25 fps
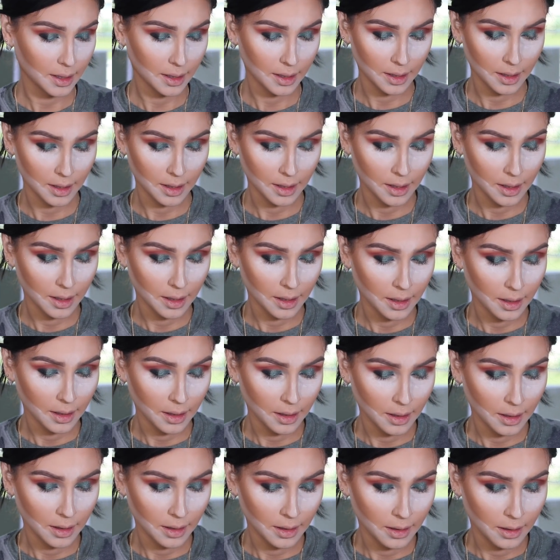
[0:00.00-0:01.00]

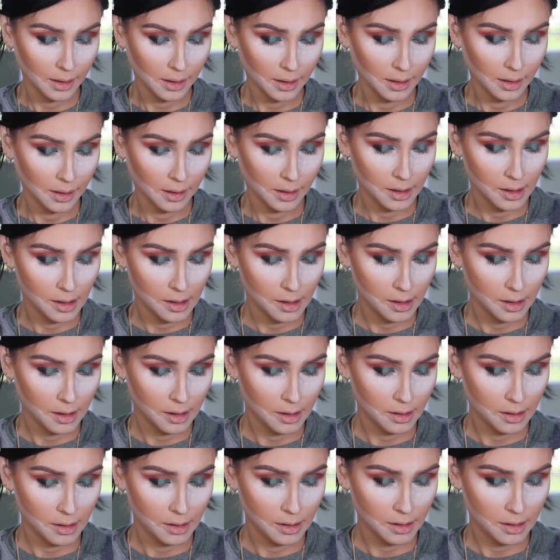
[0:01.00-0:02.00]

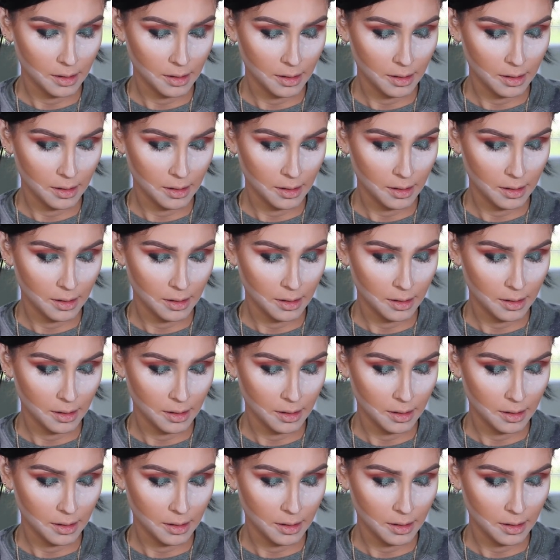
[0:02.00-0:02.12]
No one is speaking in this clip.